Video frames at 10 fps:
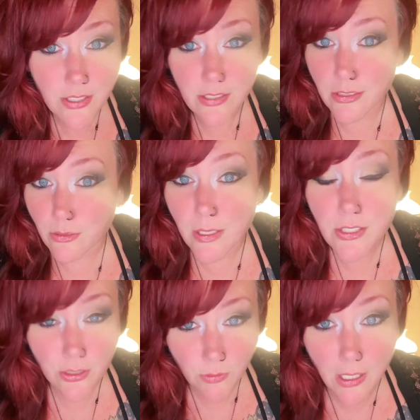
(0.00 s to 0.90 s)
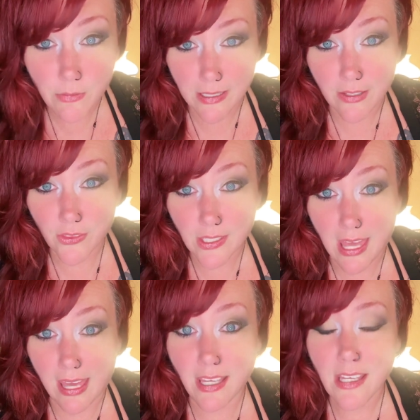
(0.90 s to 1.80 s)
for you to do what you want
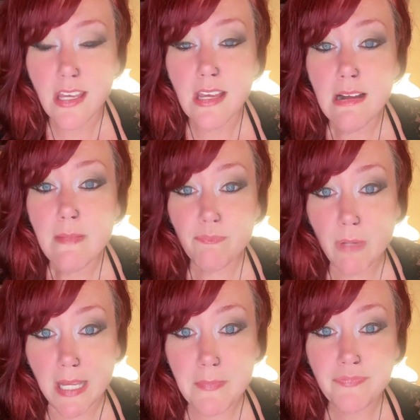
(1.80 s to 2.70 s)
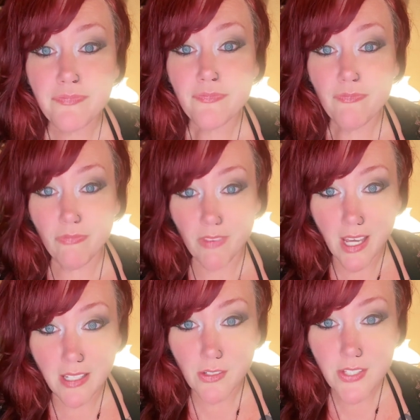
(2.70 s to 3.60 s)
with, okay? But
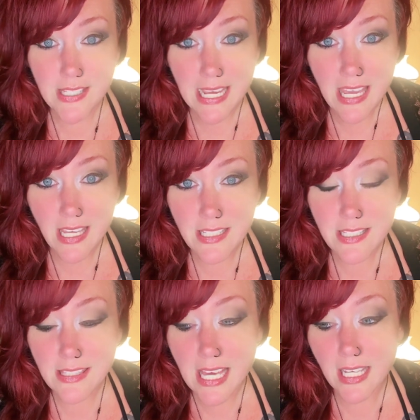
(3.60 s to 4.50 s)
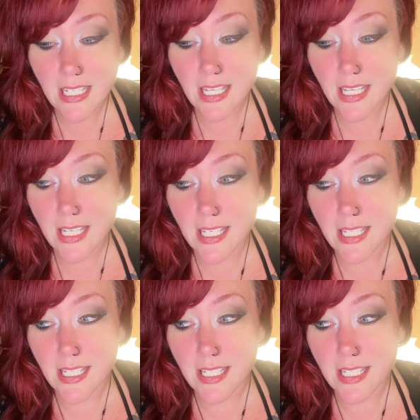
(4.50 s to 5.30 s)
understand that